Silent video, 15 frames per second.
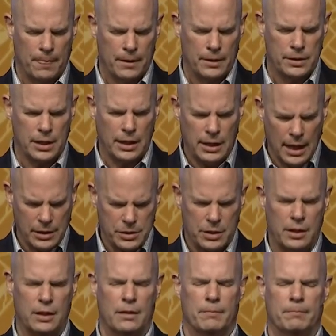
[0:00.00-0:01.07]
Say yes to
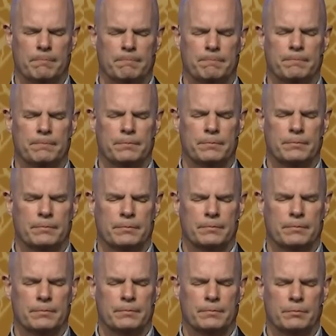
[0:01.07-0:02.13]
Him
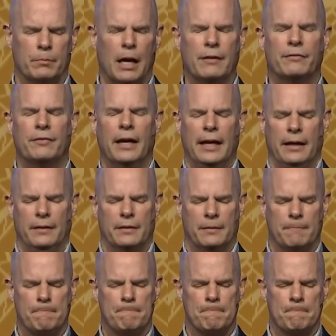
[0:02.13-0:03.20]
by faith.
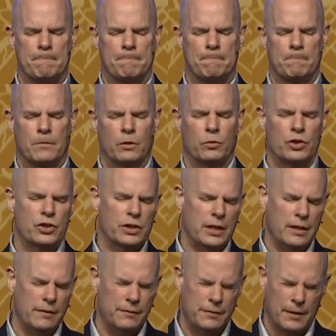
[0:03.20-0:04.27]

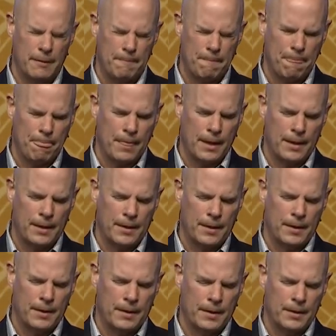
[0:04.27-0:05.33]
Receive
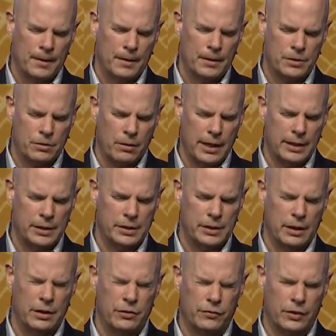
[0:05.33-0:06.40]
his grace
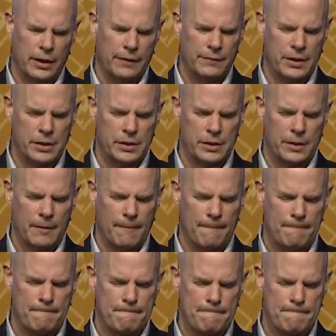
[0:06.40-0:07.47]
and His forgiveness.
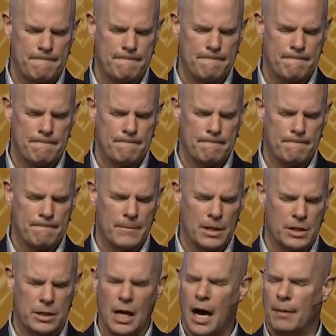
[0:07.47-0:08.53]

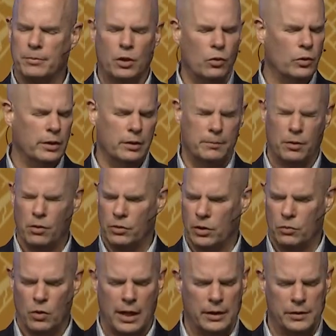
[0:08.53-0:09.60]
Stop going to
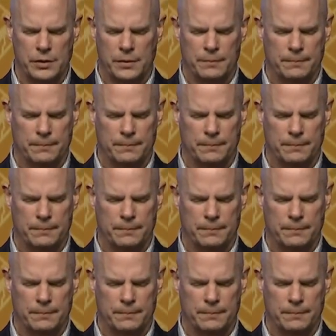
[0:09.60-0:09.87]
broken wells